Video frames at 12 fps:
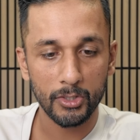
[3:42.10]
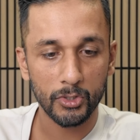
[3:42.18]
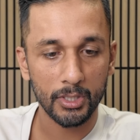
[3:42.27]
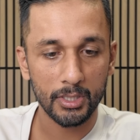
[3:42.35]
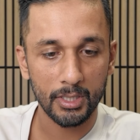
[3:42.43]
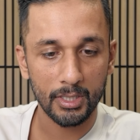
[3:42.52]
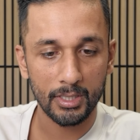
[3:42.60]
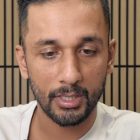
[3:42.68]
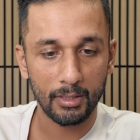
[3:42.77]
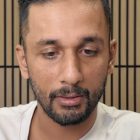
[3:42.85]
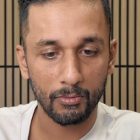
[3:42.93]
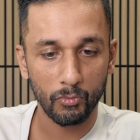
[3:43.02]
entrance is
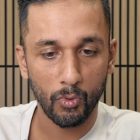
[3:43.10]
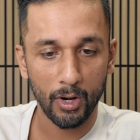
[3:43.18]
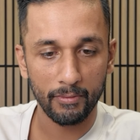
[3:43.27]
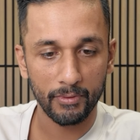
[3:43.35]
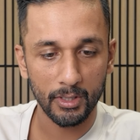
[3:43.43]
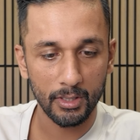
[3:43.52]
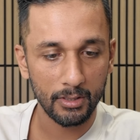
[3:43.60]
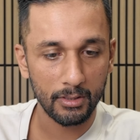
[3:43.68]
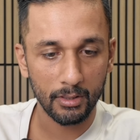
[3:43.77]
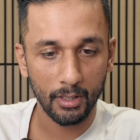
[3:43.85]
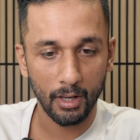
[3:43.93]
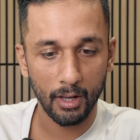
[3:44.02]
one of
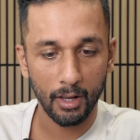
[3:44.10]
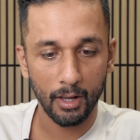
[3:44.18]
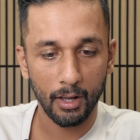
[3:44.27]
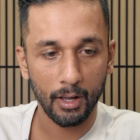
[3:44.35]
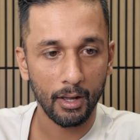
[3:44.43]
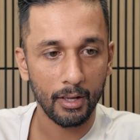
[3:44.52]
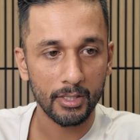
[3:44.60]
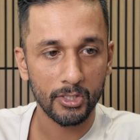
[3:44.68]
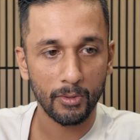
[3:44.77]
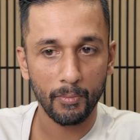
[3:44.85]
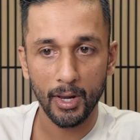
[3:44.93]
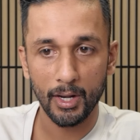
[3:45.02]
these is
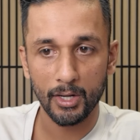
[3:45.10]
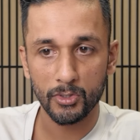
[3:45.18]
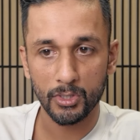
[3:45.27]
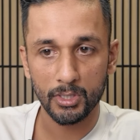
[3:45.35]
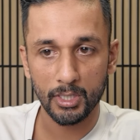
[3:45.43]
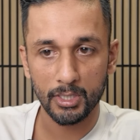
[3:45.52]
your main entrance.